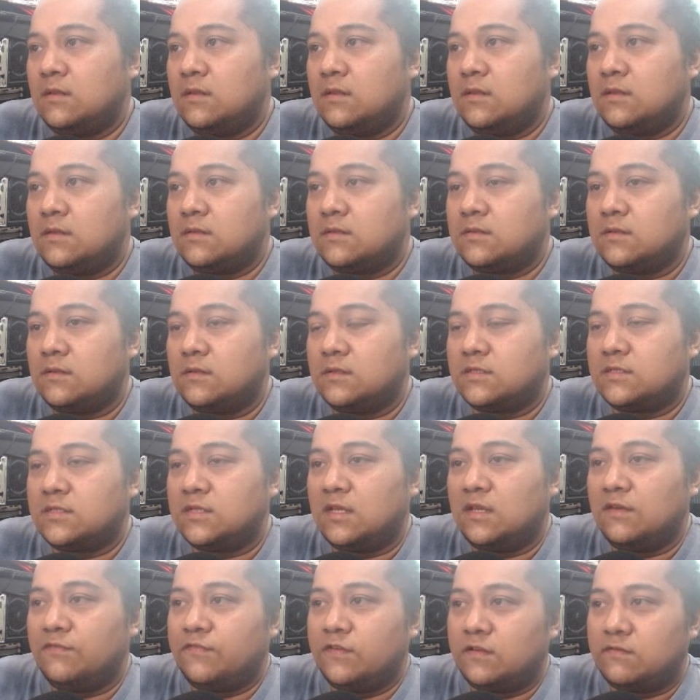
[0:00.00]
So let's see
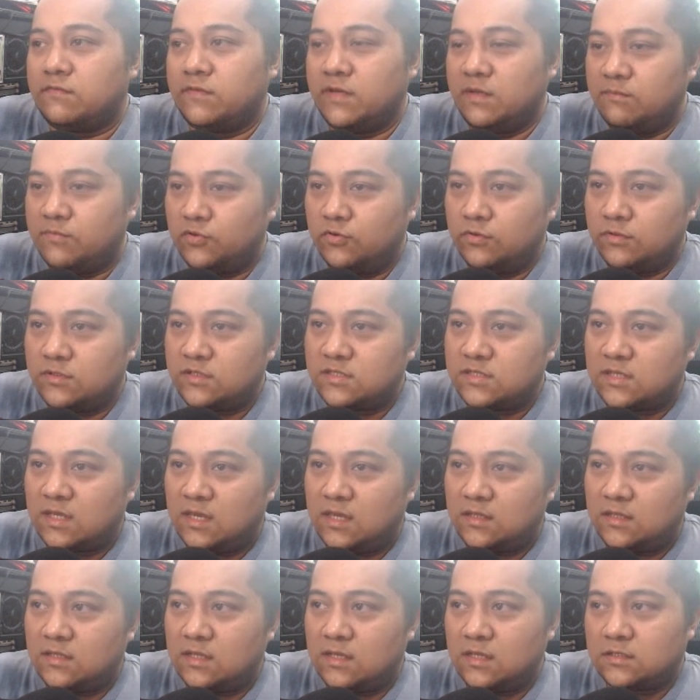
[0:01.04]
if it reboots
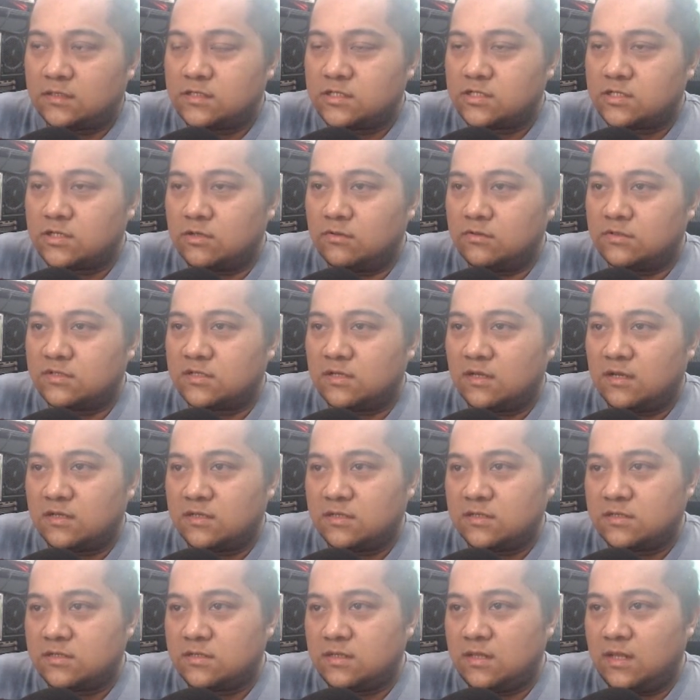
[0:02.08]
and it shows
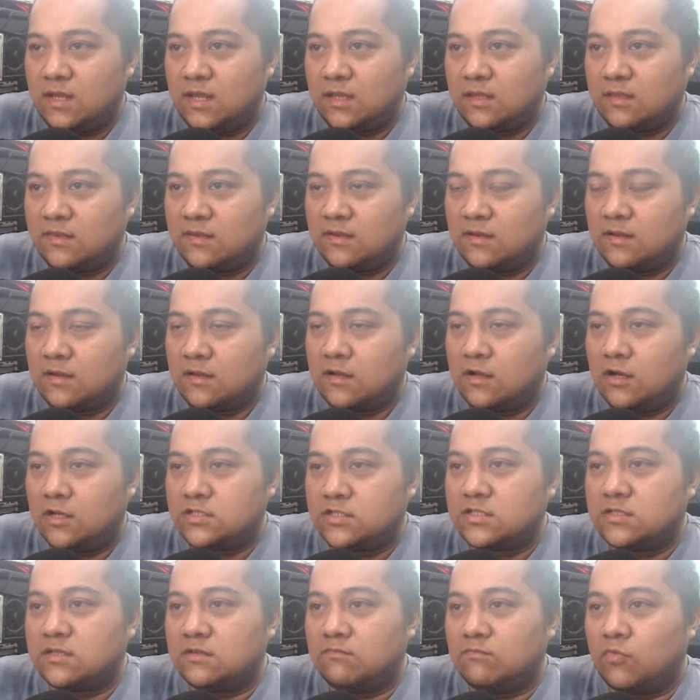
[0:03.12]
us like the
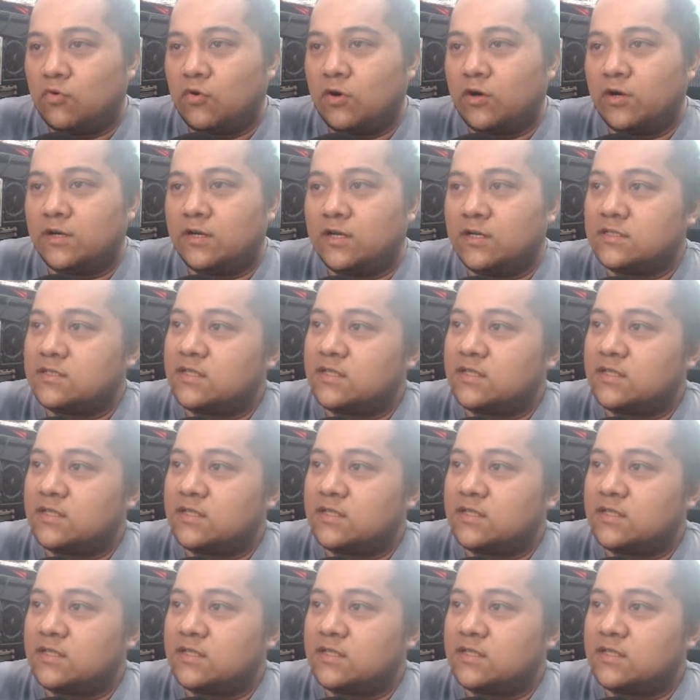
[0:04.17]
custom borders.